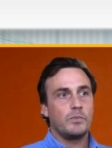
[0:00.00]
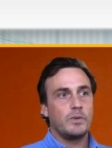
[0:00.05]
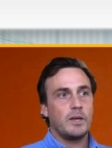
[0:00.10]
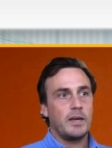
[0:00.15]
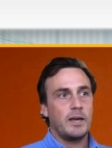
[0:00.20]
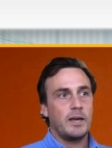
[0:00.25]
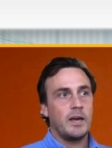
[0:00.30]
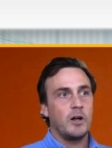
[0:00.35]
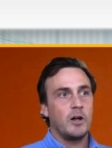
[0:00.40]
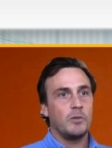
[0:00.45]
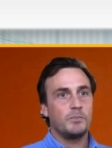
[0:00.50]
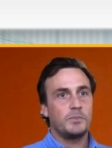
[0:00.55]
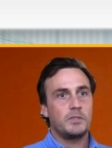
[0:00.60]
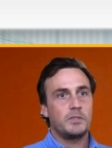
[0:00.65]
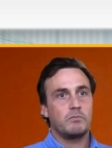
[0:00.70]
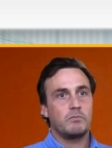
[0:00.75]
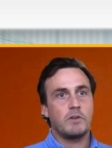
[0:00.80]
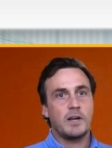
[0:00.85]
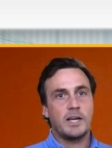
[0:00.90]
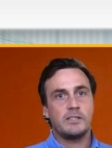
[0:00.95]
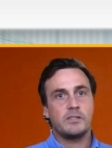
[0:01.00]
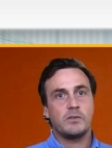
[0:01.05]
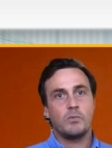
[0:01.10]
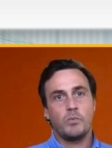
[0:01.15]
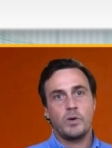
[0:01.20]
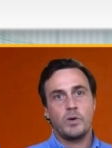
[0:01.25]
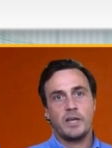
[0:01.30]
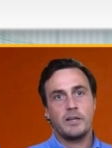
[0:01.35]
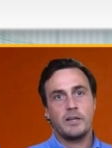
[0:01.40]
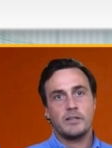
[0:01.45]
helped raise
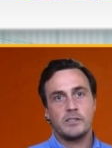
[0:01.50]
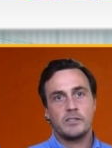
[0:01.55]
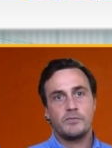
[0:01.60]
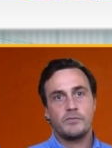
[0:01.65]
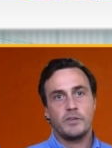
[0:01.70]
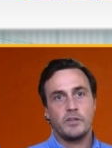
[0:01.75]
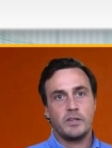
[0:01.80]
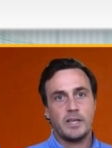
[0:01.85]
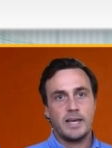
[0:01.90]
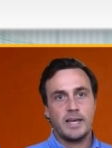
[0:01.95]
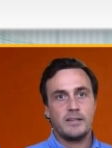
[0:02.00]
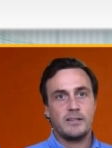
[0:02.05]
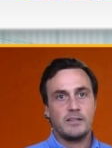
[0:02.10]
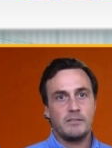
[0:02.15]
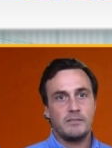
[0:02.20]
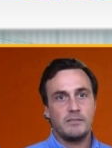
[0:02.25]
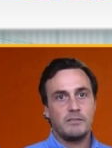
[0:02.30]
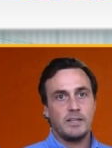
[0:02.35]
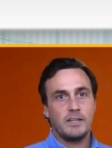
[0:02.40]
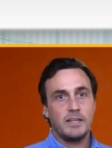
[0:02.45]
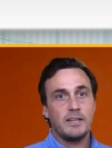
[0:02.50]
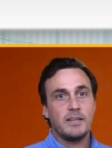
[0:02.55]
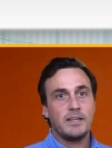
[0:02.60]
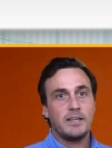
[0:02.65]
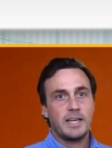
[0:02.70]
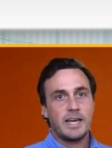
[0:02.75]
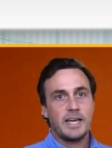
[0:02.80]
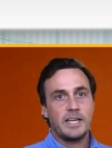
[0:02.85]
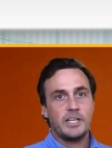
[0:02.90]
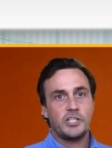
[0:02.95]
awareness for that
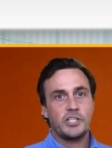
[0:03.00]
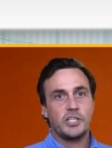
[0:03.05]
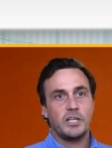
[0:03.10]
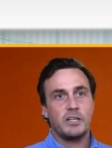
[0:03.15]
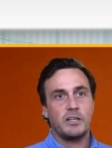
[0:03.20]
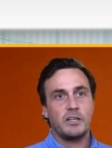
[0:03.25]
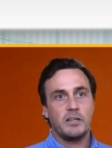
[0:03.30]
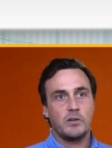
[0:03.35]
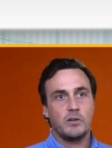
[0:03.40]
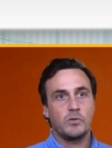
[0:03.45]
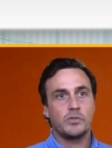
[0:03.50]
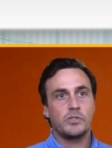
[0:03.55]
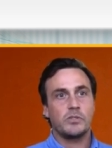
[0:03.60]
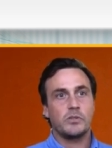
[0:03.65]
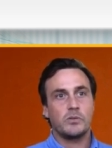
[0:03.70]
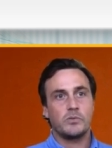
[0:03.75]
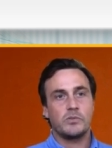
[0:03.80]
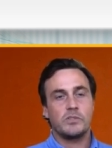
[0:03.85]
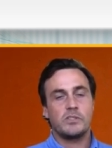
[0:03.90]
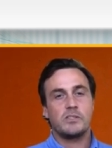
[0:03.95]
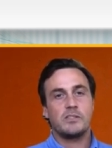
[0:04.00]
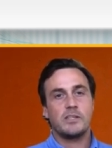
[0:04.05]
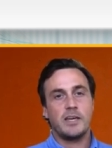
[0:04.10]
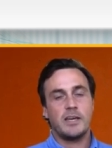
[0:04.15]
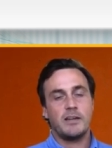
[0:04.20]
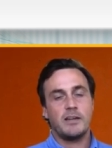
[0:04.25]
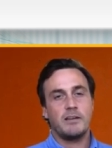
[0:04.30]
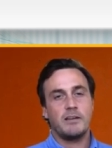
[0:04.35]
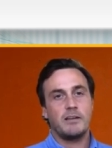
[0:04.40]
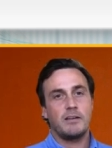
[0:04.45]
indication. It also
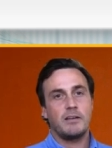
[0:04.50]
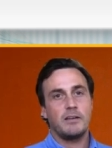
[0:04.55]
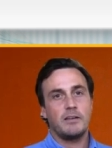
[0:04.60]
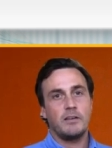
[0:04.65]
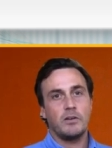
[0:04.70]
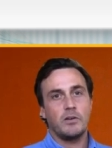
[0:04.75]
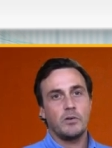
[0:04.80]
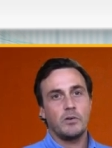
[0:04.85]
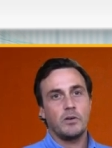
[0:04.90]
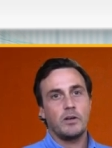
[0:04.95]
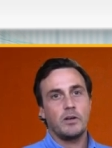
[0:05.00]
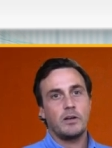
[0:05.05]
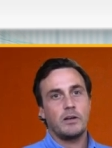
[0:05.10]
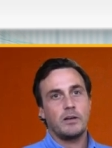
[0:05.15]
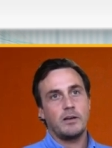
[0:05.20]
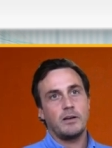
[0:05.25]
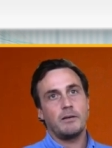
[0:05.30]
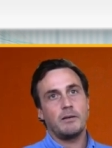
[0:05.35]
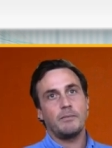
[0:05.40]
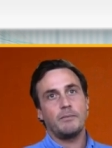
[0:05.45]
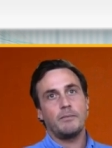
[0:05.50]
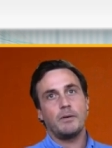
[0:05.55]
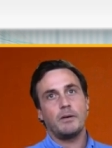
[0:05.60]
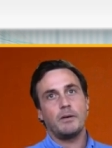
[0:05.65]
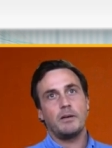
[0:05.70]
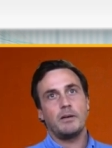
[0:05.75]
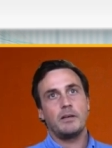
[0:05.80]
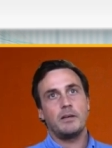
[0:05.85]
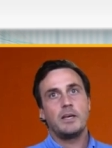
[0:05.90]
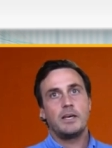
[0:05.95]
set, you know, a,
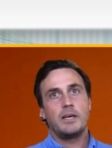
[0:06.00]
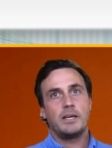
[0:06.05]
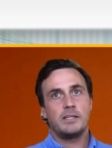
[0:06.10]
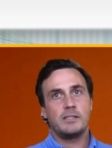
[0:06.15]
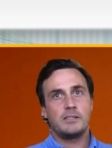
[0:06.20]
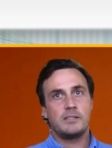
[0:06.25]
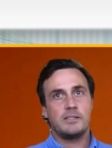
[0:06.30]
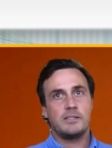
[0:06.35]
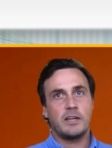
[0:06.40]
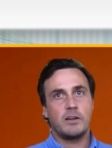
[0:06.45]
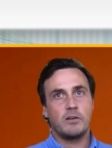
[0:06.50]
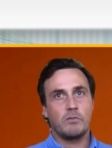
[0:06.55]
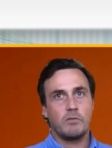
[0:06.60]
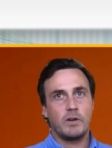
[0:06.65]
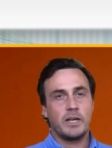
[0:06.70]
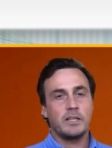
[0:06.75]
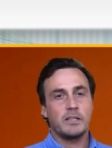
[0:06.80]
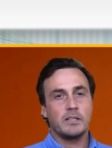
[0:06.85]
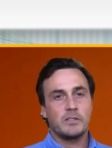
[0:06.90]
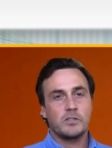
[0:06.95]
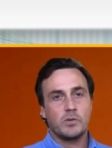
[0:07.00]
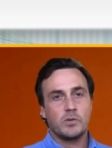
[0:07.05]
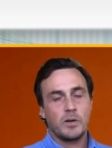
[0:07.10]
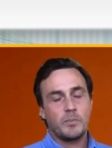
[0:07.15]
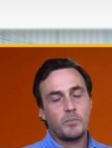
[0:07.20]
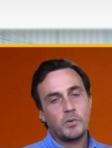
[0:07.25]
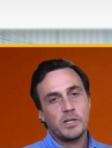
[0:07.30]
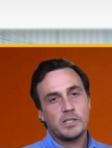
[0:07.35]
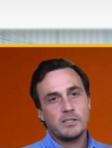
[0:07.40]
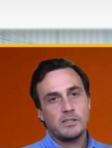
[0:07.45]
it set a regulatory
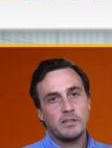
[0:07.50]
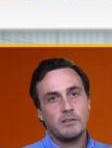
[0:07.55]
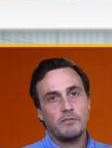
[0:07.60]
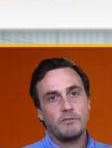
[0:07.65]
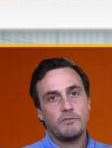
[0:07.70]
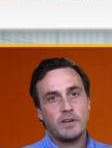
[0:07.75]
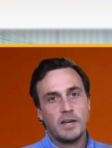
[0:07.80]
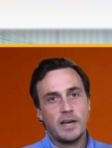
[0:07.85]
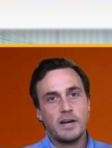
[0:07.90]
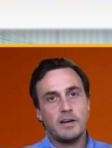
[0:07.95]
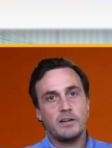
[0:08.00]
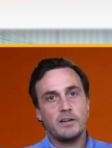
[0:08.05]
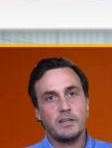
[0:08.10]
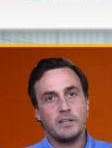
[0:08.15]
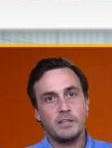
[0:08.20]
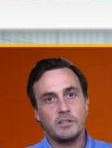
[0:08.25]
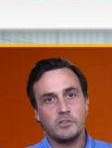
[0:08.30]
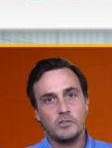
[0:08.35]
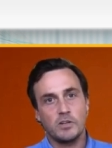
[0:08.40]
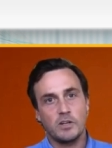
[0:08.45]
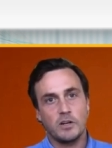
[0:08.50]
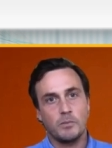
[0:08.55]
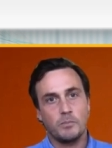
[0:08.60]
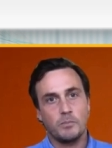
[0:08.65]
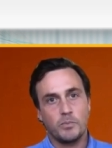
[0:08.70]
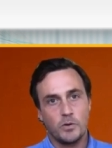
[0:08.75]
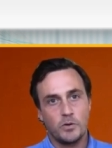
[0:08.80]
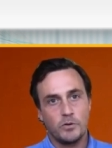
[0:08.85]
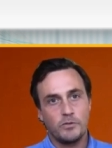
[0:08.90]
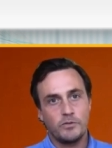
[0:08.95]
precedent for how to get a drug
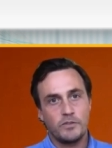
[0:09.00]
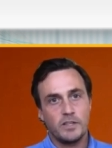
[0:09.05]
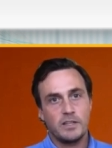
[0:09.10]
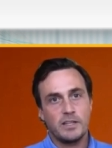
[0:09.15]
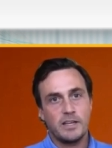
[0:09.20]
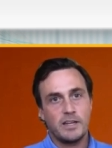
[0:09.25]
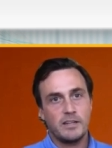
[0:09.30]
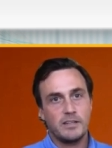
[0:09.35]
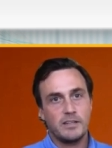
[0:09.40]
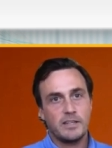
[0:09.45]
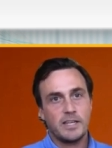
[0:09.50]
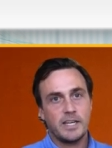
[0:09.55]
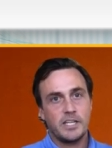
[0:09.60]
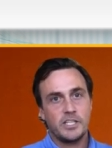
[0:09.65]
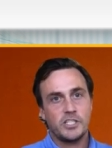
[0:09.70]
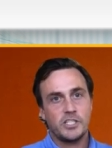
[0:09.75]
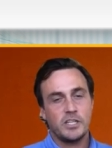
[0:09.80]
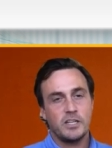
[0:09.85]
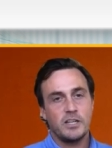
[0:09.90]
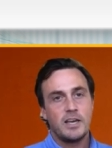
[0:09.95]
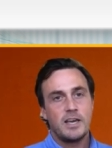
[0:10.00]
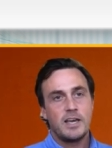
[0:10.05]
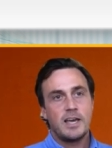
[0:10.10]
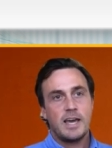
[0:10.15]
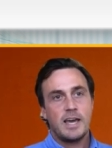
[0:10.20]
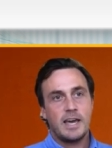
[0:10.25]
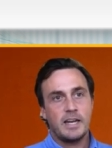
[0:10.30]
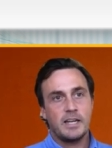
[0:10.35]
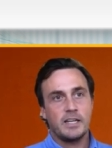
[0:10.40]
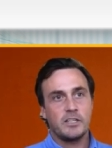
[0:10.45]
approved in that indication,
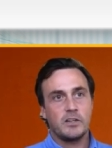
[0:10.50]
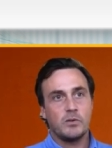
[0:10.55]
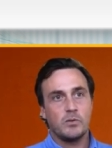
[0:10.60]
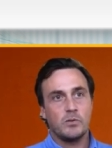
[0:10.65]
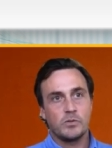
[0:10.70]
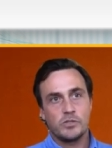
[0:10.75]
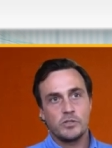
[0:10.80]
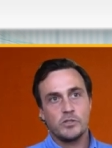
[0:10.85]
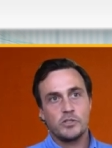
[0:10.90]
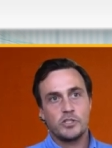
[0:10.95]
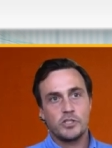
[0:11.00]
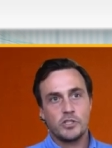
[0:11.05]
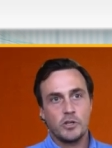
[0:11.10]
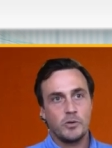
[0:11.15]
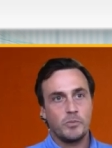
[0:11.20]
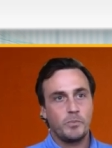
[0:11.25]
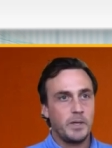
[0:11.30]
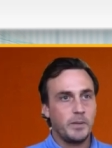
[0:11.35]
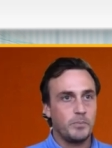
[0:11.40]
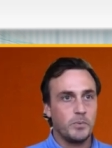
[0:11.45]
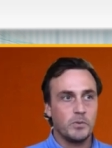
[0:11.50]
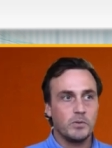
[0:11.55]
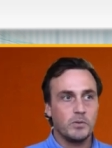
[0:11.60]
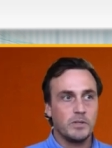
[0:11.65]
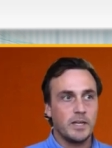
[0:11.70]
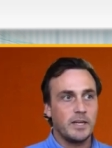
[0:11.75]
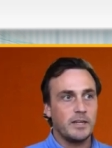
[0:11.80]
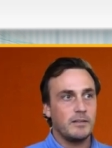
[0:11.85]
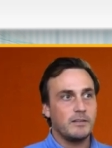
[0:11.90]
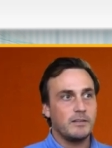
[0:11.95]
and it also showed people
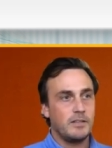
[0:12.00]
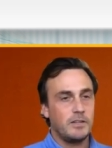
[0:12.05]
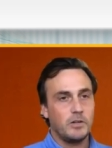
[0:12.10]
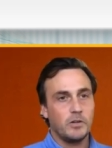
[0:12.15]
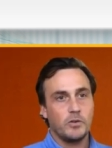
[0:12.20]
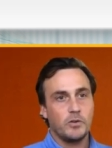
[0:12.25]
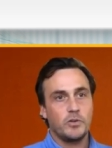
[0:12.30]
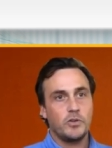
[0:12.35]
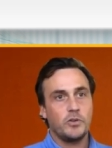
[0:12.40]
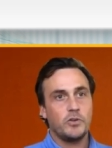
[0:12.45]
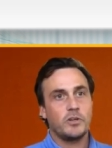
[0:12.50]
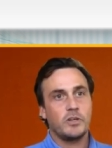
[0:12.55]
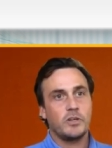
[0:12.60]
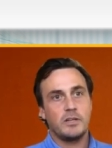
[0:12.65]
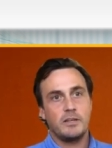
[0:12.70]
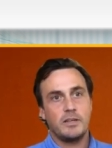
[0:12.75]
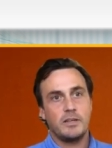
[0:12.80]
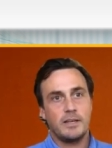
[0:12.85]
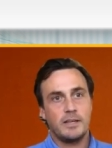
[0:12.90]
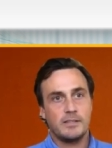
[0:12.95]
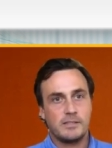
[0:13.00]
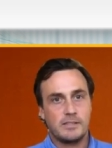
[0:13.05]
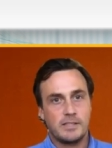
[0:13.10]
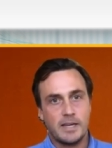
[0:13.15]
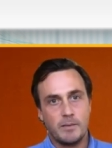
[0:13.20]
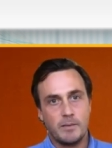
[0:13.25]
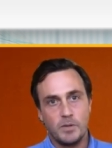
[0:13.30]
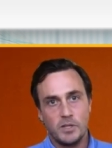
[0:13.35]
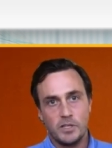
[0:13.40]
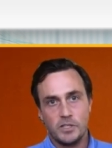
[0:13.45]
that you know you could
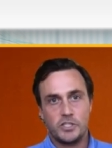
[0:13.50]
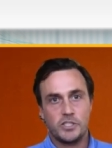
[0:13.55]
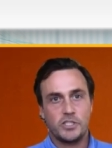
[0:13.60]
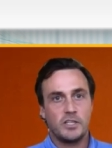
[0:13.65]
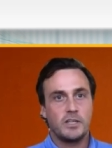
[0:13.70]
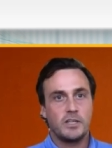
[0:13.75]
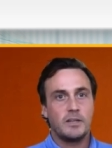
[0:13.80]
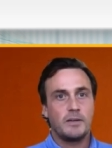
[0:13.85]
establish